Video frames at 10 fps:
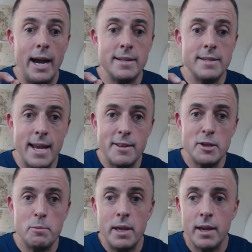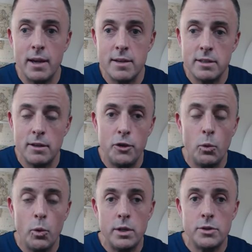I say this because if you
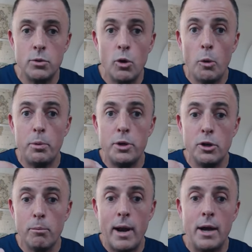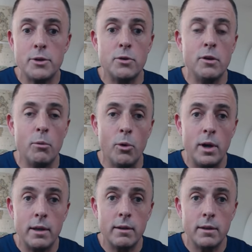want to open your browser in the
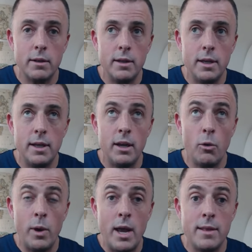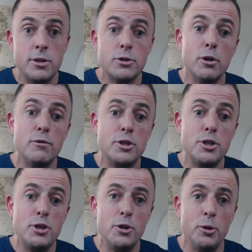morning in a way that it
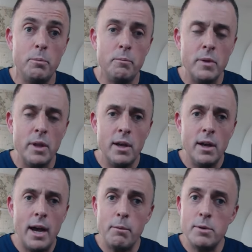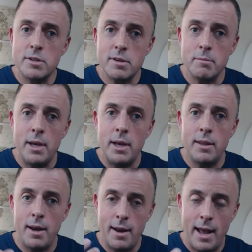serves you, I would submit
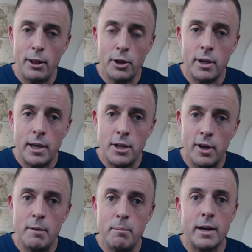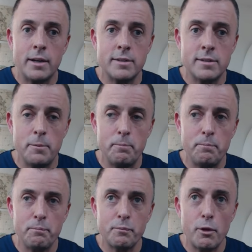that not looking at your inbox
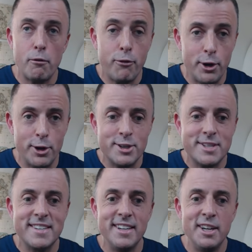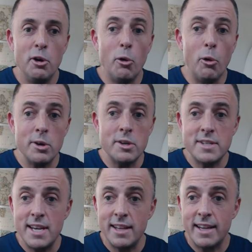first or
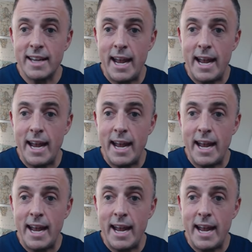seeing the